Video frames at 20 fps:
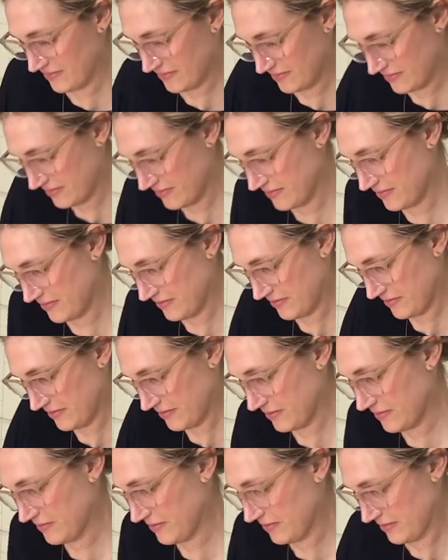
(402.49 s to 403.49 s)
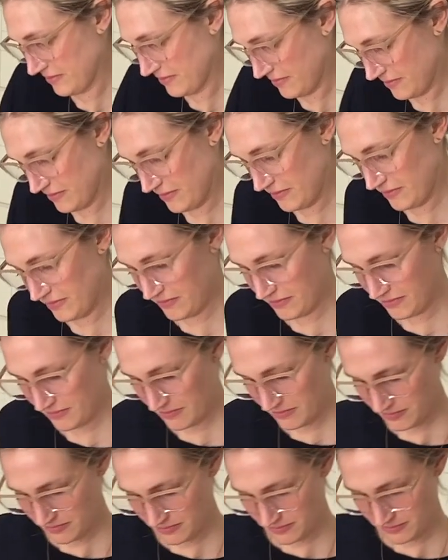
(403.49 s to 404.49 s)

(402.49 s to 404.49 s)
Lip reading: is up in Tuscany called